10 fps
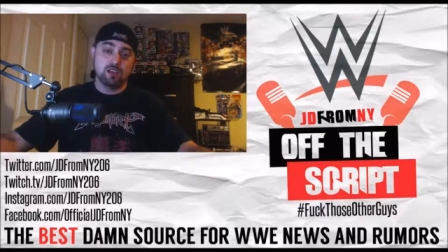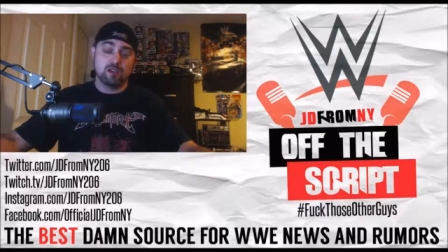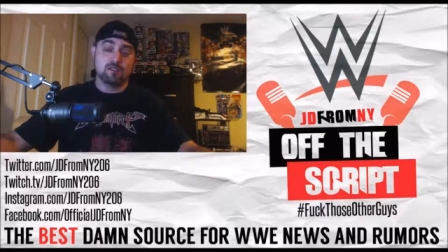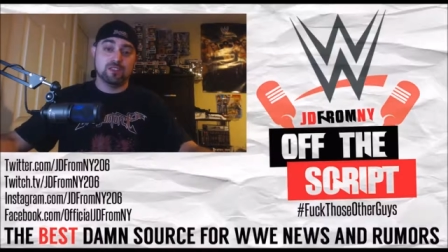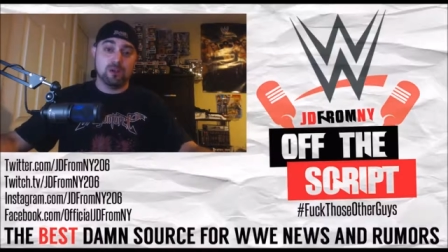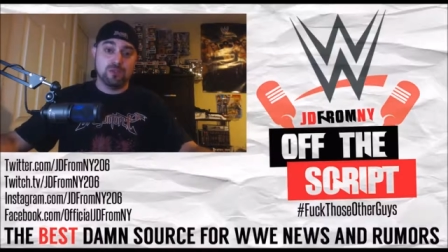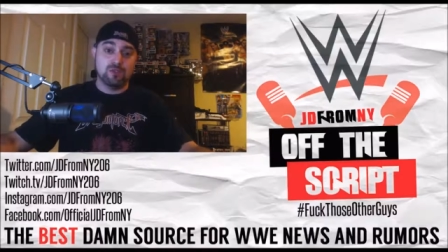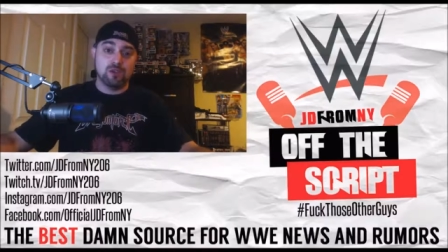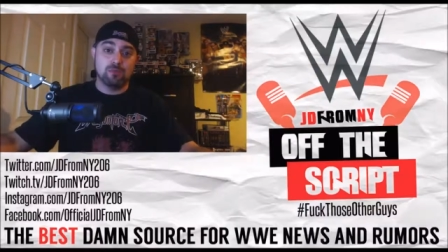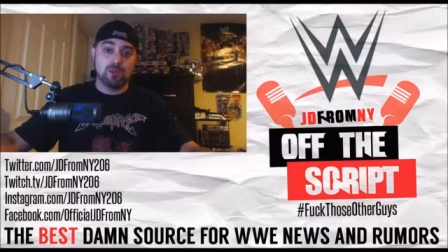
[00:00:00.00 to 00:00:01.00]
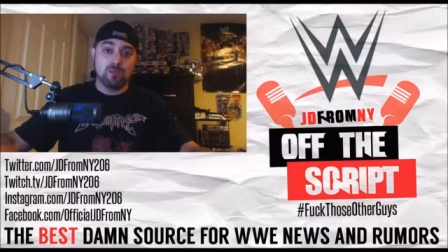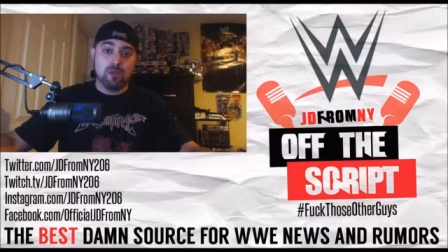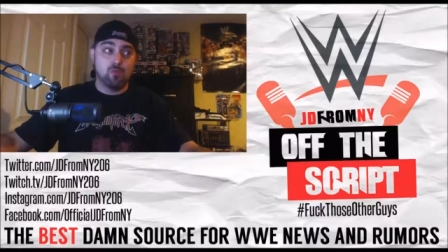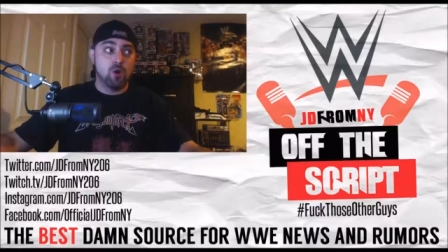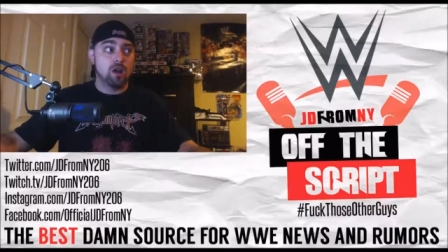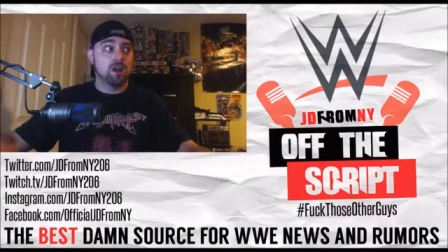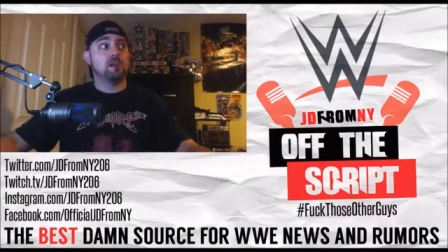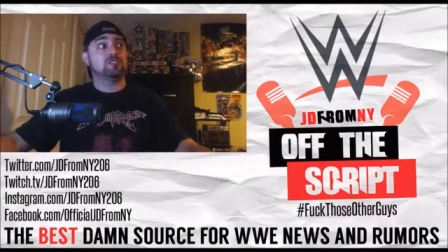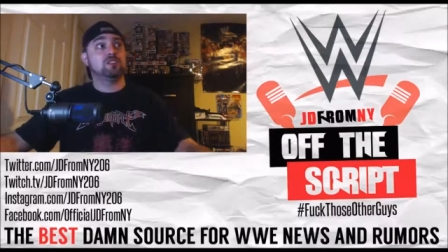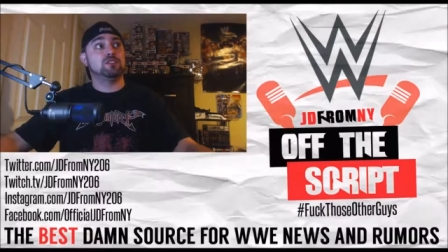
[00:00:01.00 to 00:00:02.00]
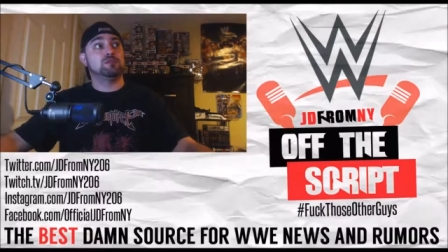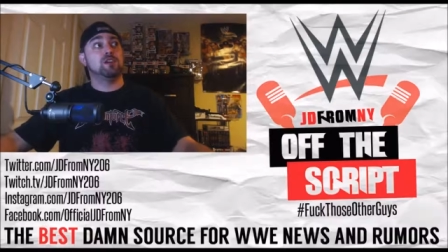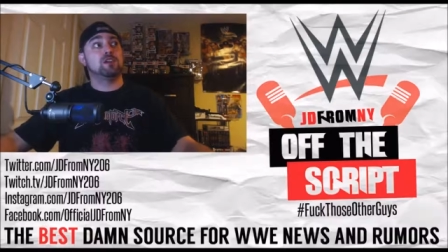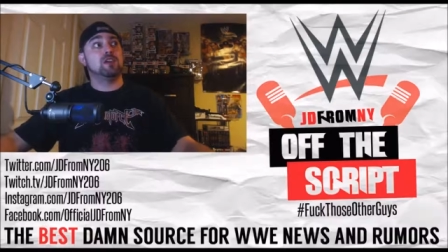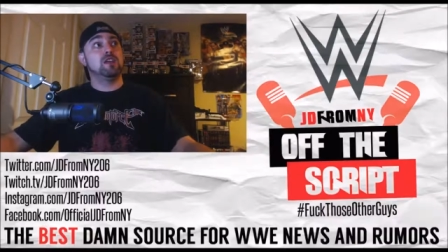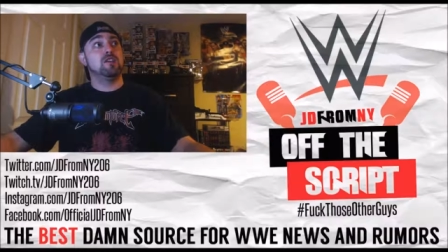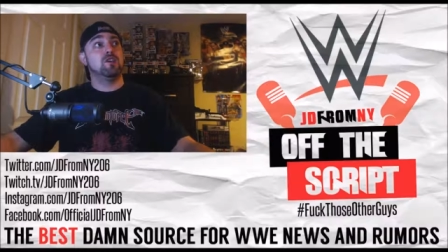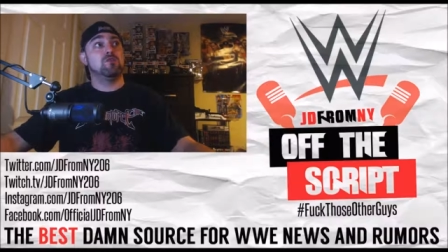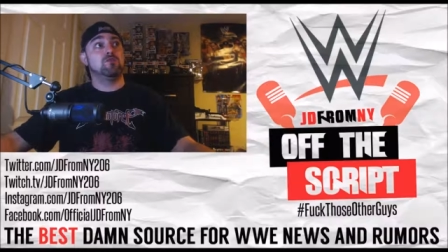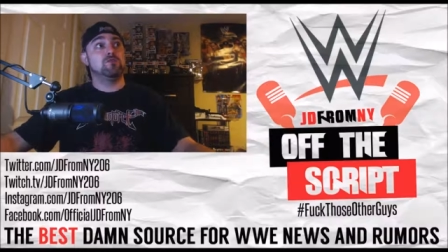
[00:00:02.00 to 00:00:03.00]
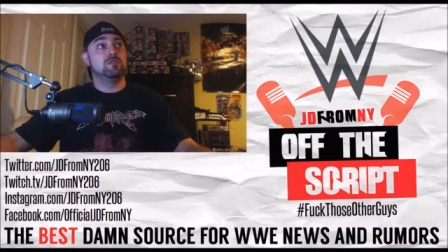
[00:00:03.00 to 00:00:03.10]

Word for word: of the WWE. What else is fucking new?